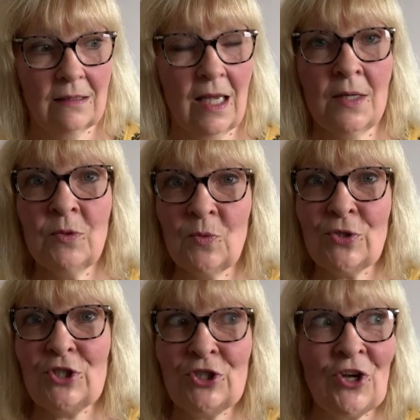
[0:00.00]
I would want
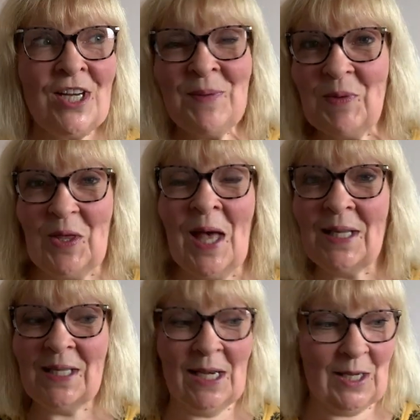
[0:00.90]
to join in with that.
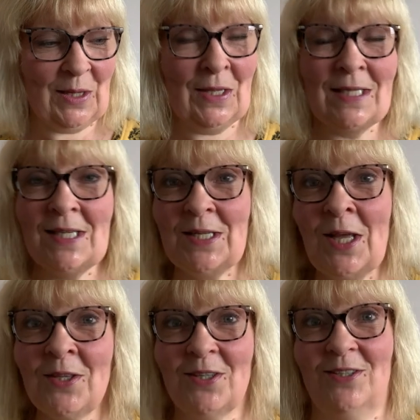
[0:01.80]
And then that's
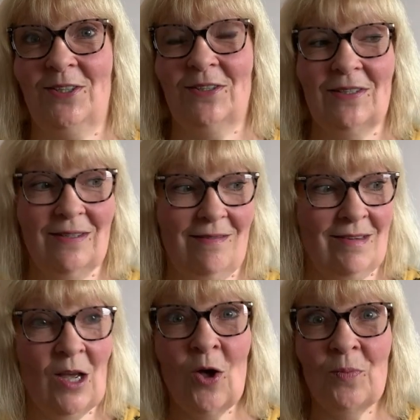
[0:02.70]
another
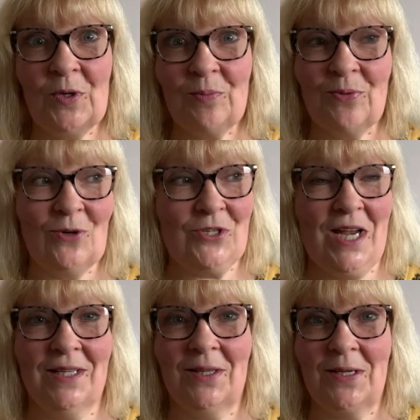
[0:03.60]
garment
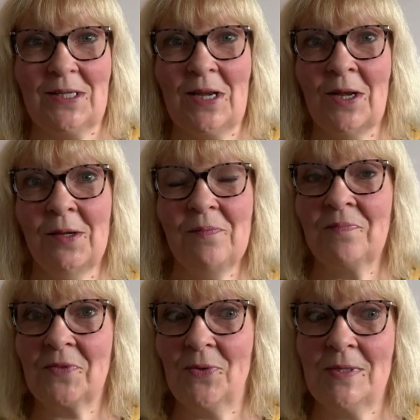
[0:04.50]
project that I'm
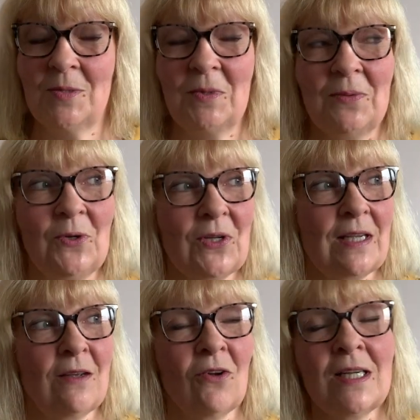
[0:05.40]
going to be
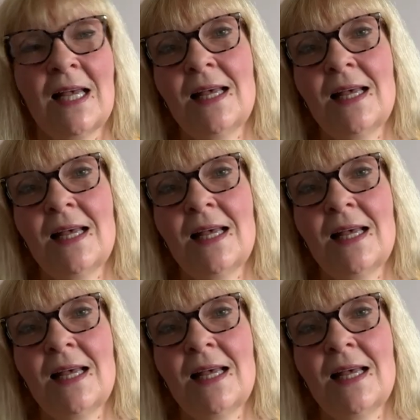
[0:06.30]
working on,